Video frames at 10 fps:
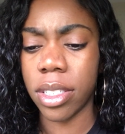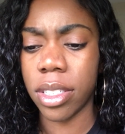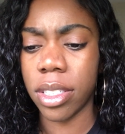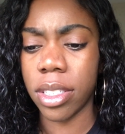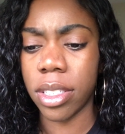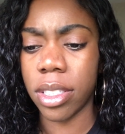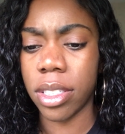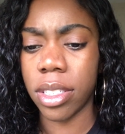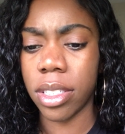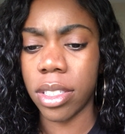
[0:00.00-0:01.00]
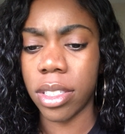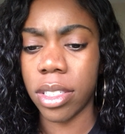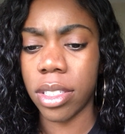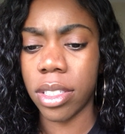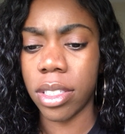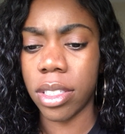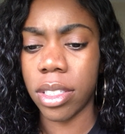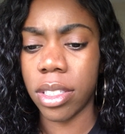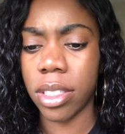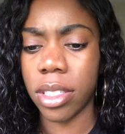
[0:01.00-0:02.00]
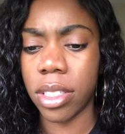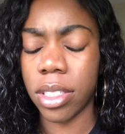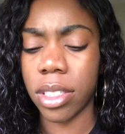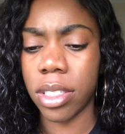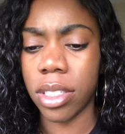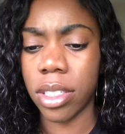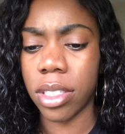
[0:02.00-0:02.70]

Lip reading: Nobody speaks.